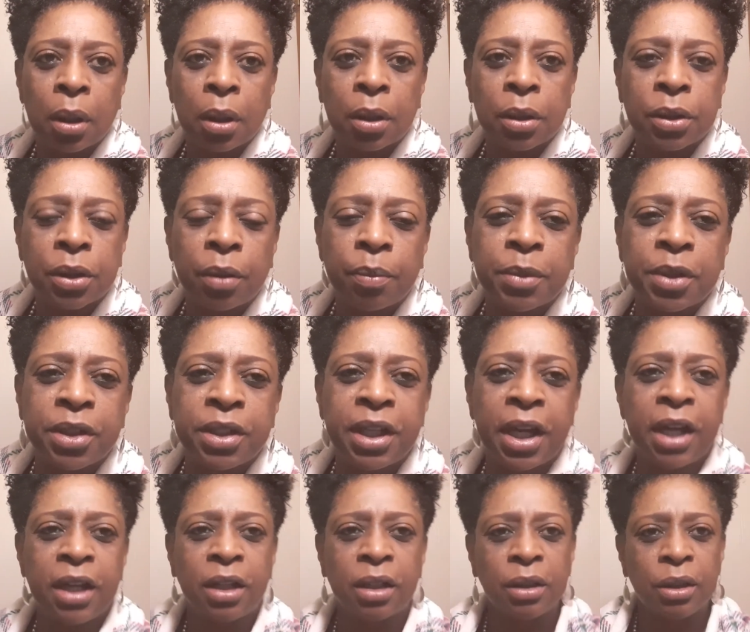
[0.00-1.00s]
So I'm going to
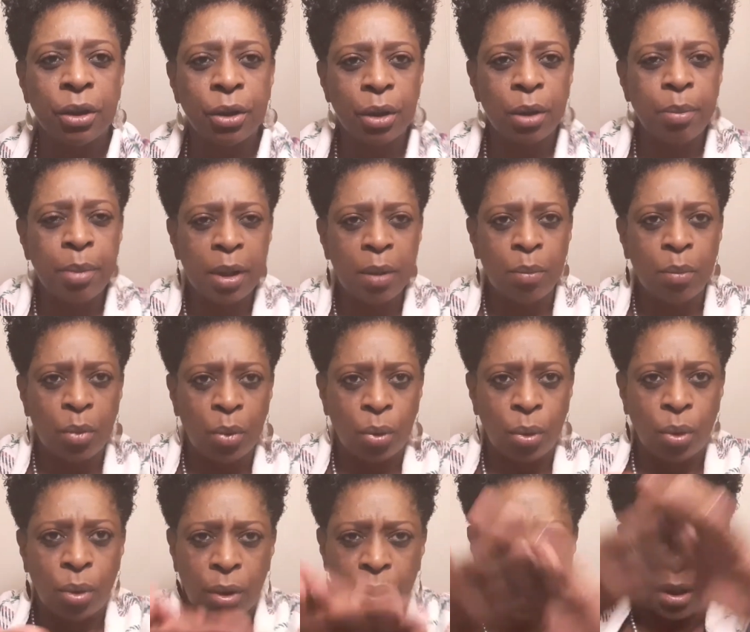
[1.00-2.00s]
take a little bit
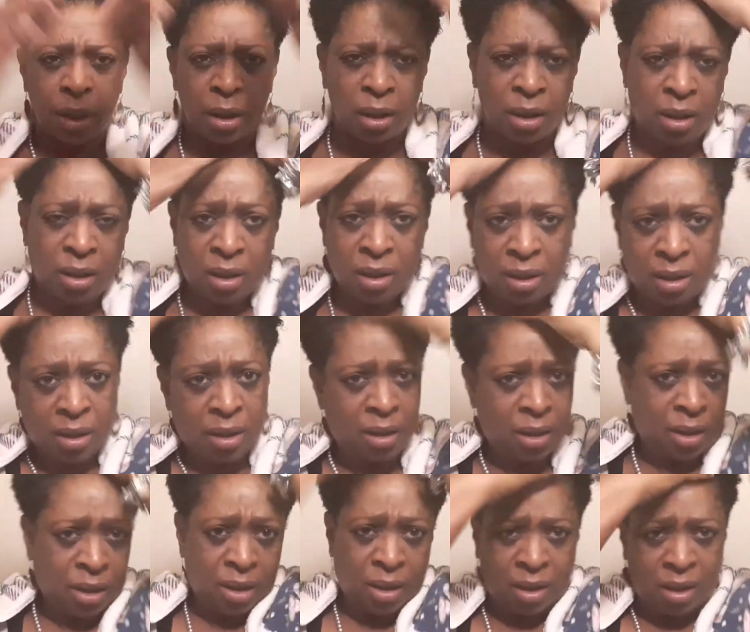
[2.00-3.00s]
more,
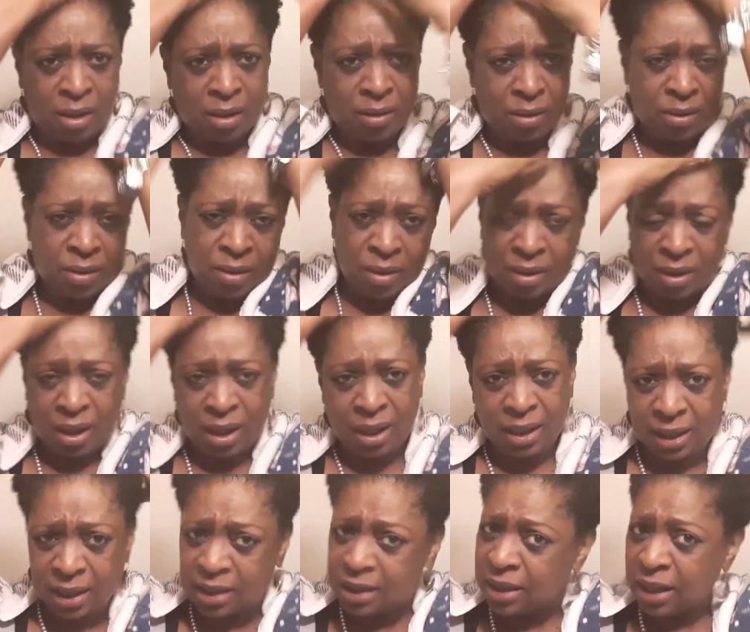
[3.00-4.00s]
and kind of,
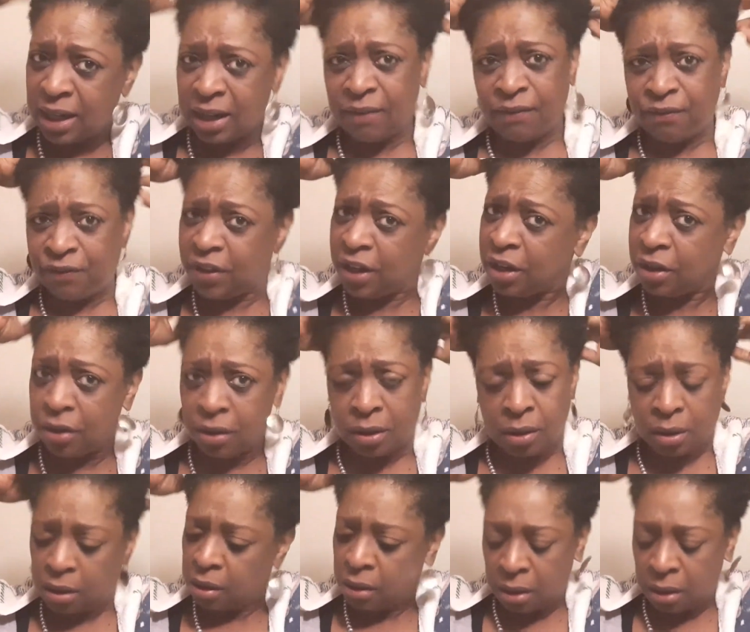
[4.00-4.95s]
like I said, I finger